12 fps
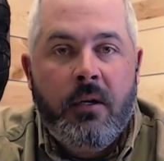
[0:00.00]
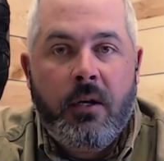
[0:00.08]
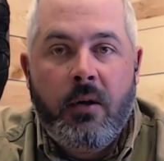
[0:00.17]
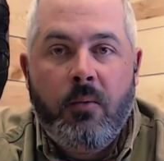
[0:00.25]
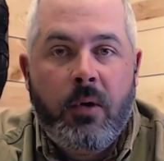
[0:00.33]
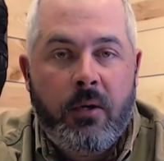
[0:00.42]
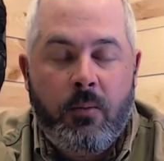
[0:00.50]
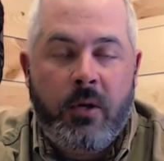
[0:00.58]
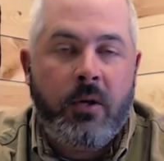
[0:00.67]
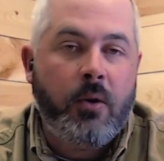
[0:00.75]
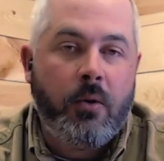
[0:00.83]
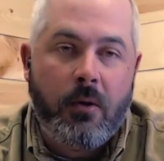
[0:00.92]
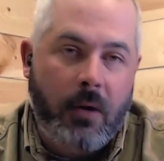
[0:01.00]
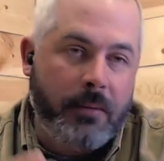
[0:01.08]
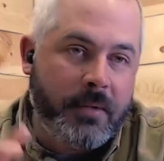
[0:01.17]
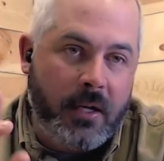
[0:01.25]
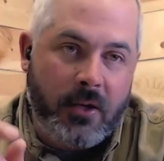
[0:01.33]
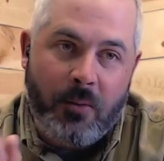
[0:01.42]
When you go to our
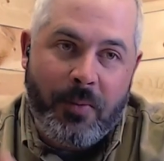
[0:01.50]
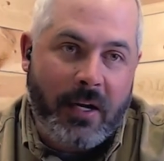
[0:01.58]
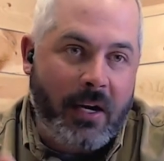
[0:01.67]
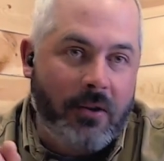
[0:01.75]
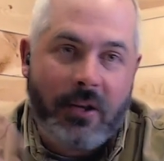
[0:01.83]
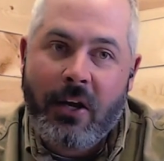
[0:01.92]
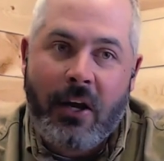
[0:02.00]
website, you pick out the